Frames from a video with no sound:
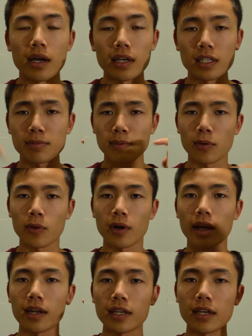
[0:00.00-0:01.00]
explore
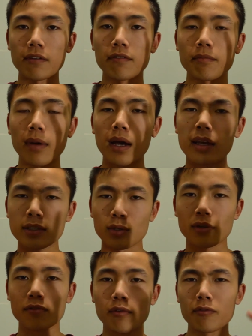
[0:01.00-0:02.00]
and give my sort
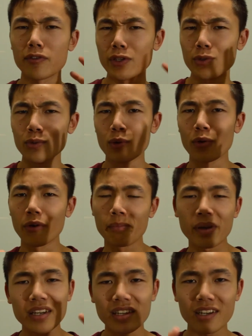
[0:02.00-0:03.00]
of review or
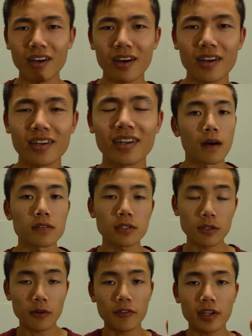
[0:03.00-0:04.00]
opinion on. Also,
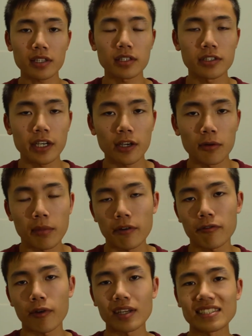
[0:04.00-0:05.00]
don't forget to check out my
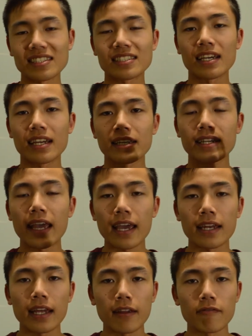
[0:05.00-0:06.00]
friends
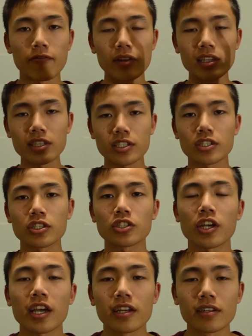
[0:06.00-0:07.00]
Dan and Felicia's
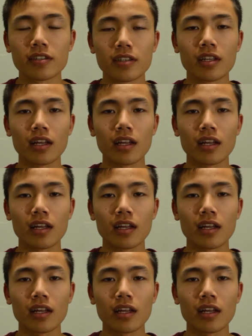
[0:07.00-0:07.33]
channels.